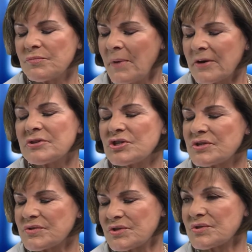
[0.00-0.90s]

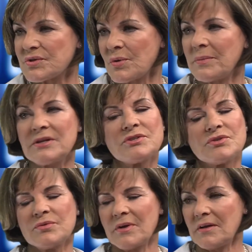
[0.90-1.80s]
marriages to soulmates
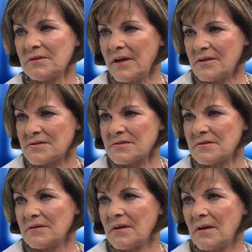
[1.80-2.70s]
do not last
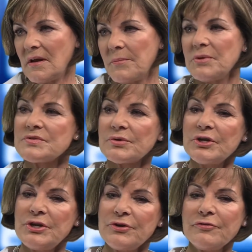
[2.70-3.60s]
because they're
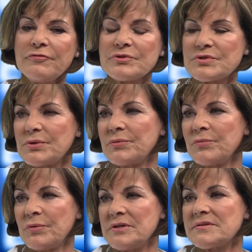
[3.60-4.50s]
here for a
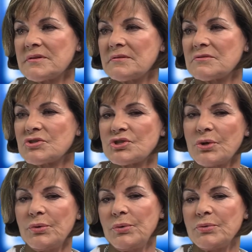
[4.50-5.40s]
certain reason, to
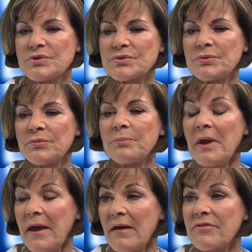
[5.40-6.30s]
show you a certain
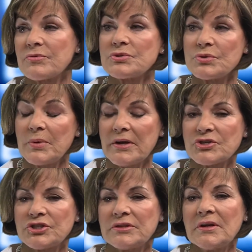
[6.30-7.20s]
path or
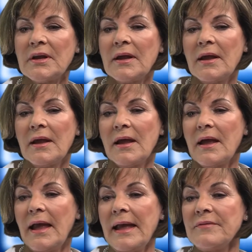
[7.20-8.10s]
direction.
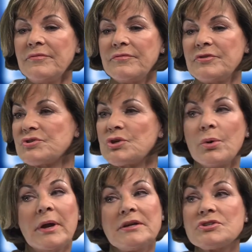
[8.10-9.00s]
And there's
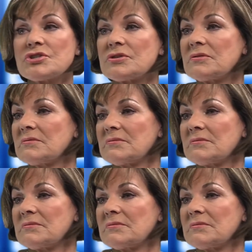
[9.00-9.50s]
no age